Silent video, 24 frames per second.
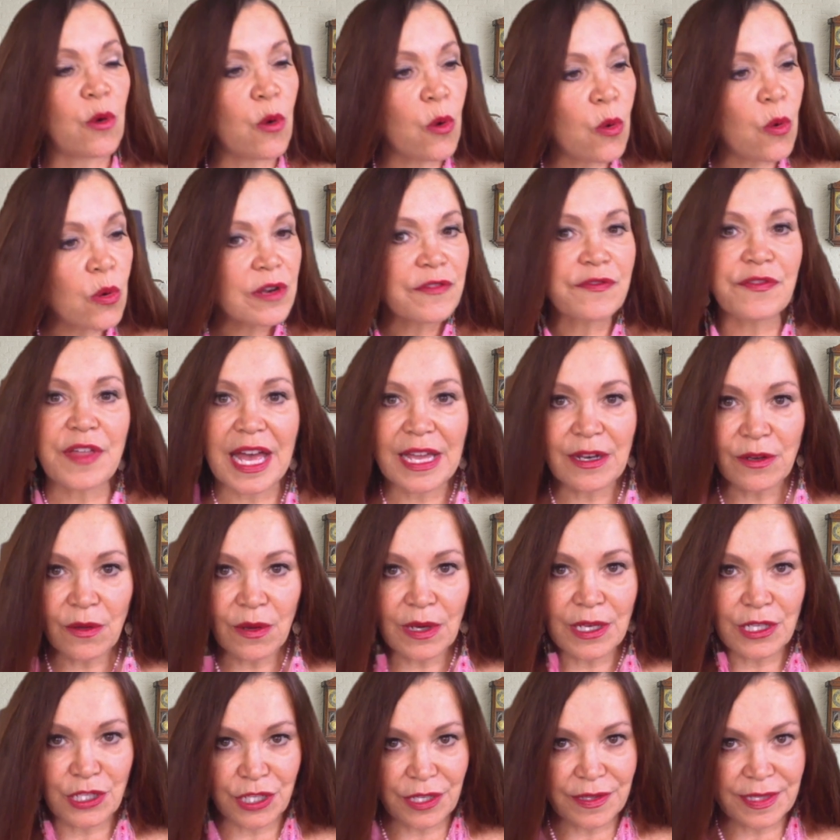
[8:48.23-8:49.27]
all of their
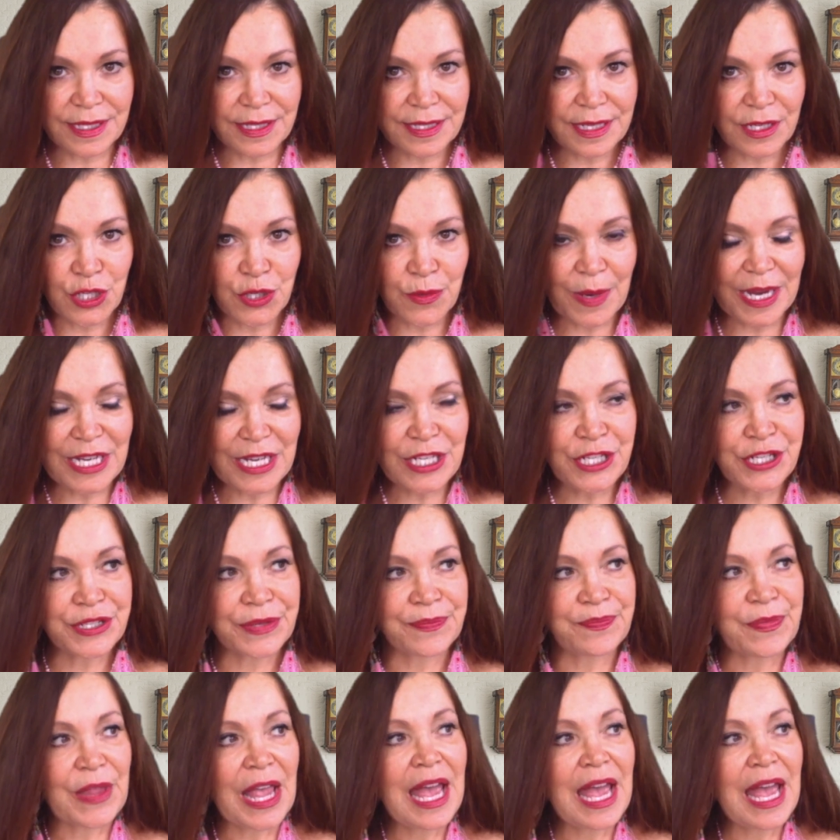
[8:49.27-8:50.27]
knowledge at the situation.